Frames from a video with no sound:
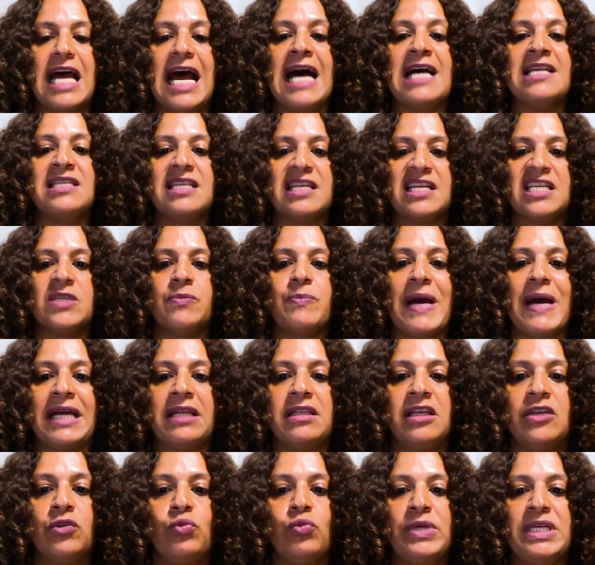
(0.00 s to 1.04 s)
as
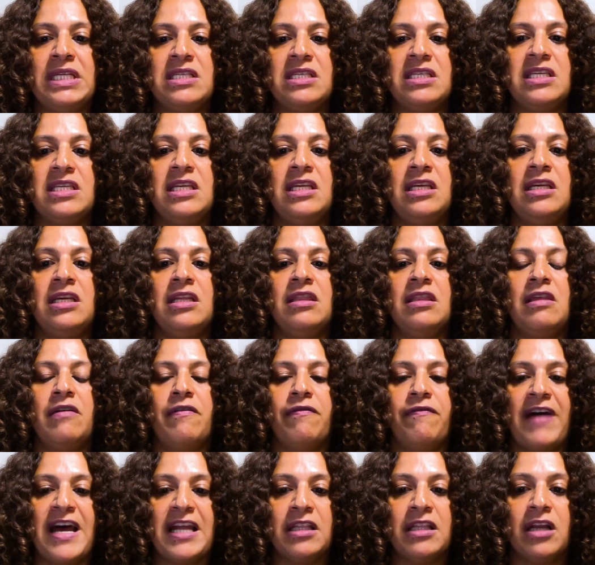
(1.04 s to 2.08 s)
expected, we see the
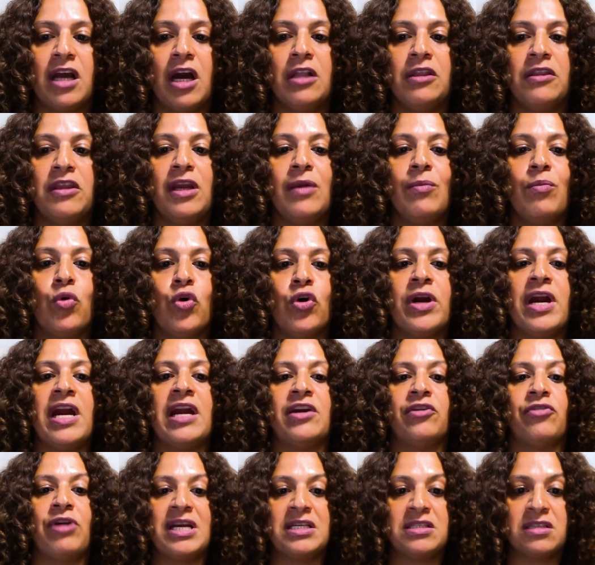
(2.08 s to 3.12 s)
Fed cutting more
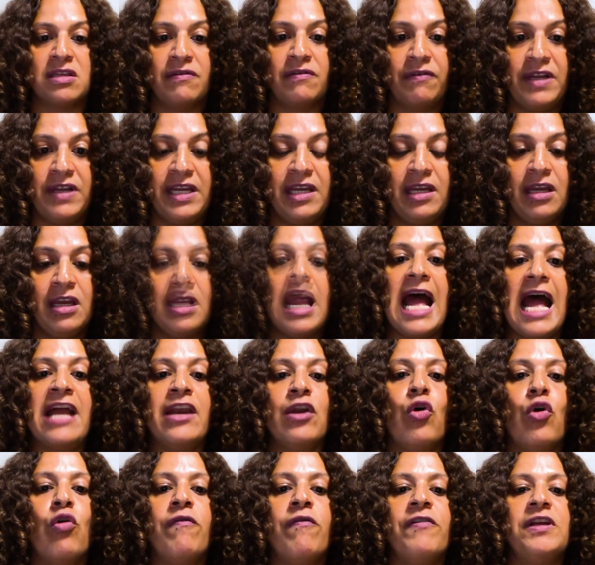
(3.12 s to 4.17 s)
aggressively and
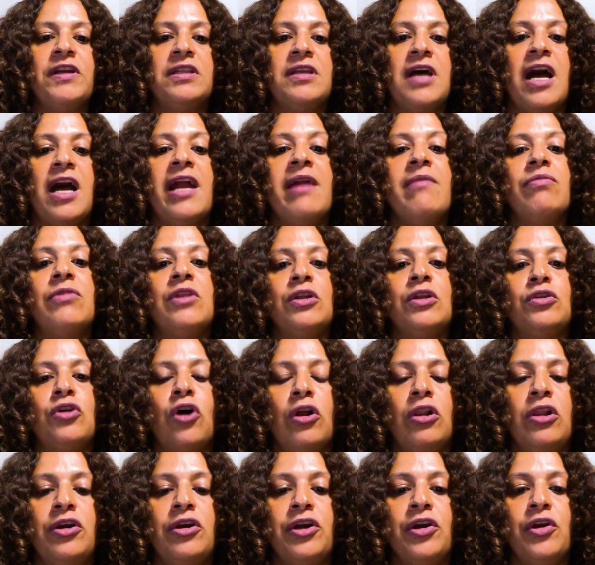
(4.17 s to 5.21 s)
over time the
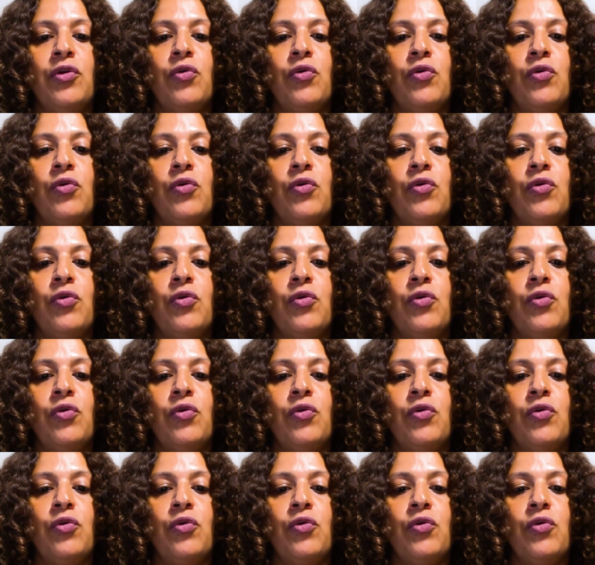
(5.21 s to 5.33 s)
dollar